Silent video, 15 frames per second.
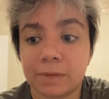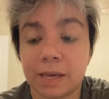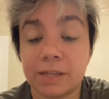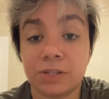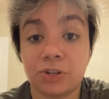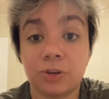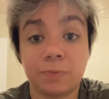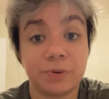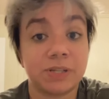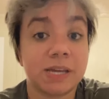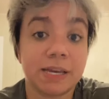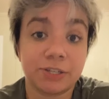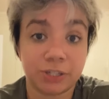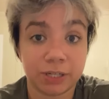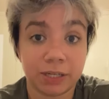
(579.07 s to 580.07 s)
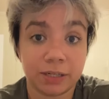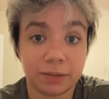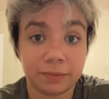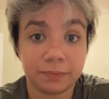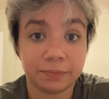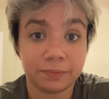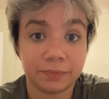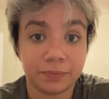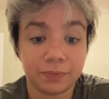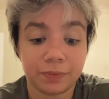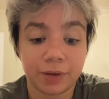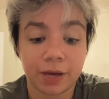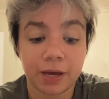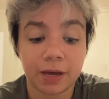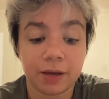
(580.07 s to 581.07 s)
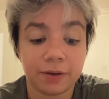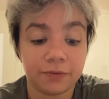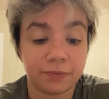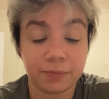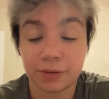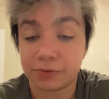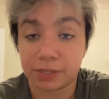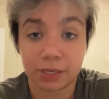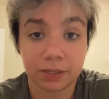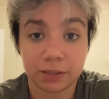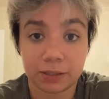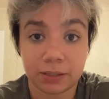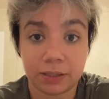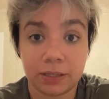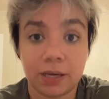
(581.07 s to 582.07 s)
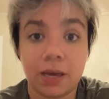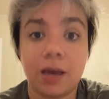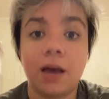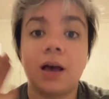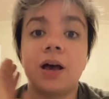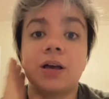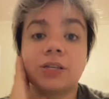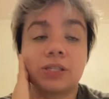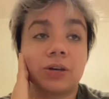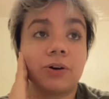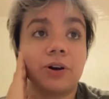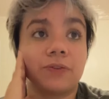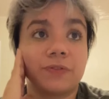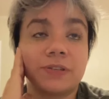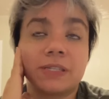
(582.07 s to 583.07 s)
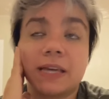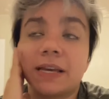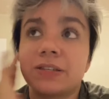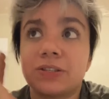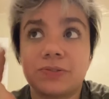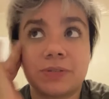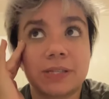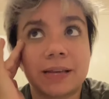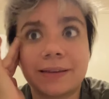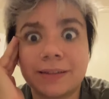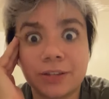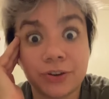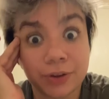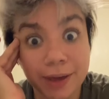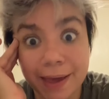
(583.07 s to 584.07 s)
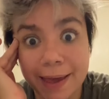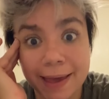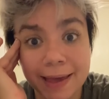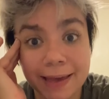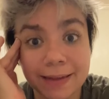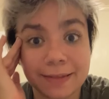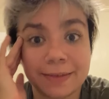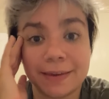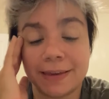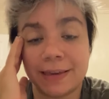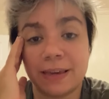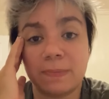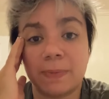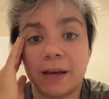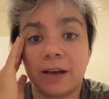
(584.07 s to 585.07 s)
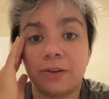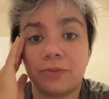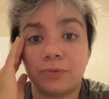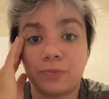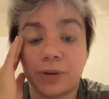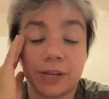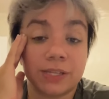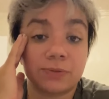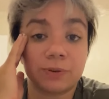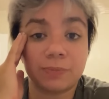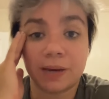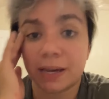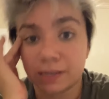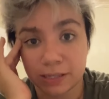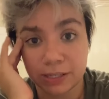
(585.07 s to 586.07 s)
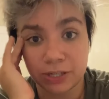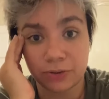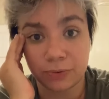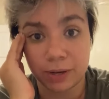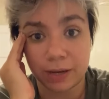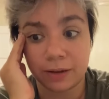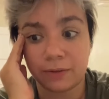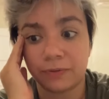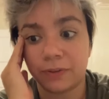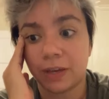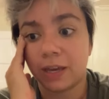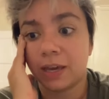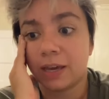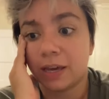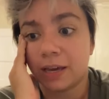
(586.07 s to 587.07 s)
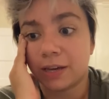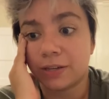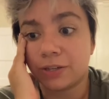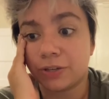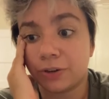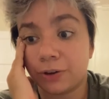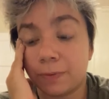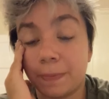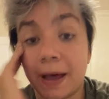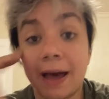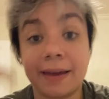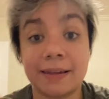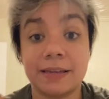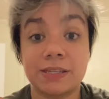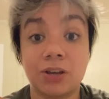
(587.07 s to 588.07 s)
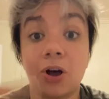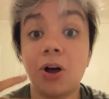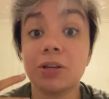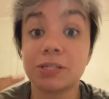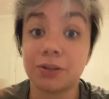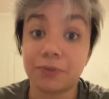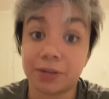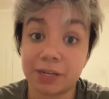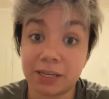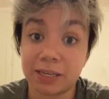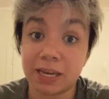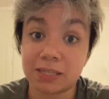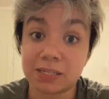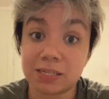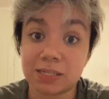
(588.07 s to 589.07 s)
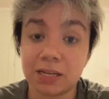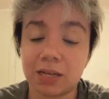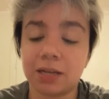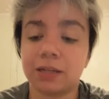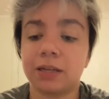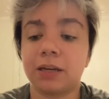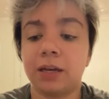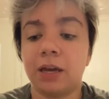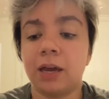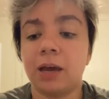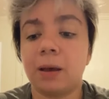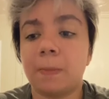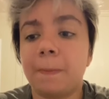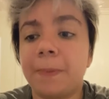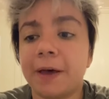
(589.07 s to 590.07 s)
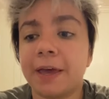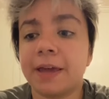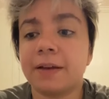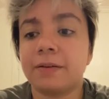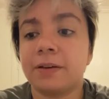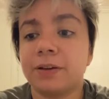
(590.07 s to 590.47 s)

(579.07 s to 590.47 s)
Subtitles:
interpretation of music. So if you stay too stuck in your head thinking about what it's reminding you of, your body is also going to get stuck. But